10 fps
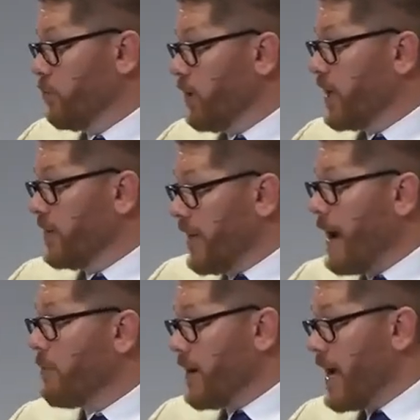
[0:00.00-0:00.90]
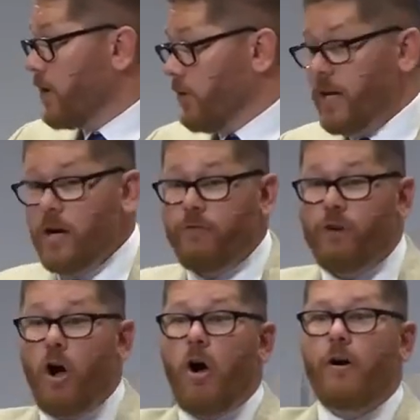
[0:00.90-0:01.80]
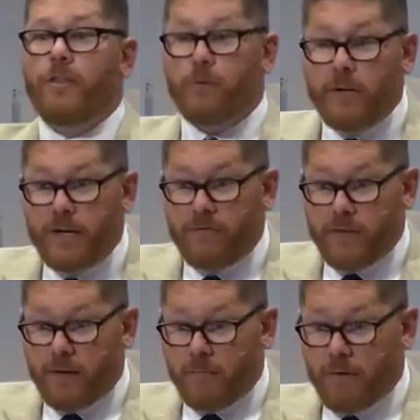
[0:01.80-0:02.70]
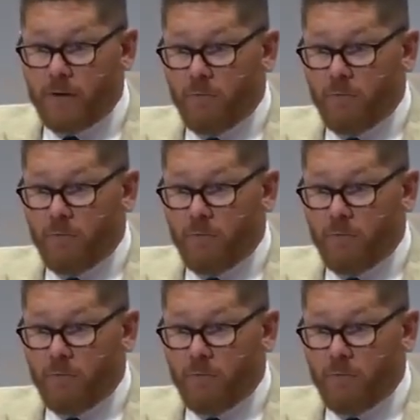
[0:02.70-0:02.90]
We're going to tabernacle here for all three of them.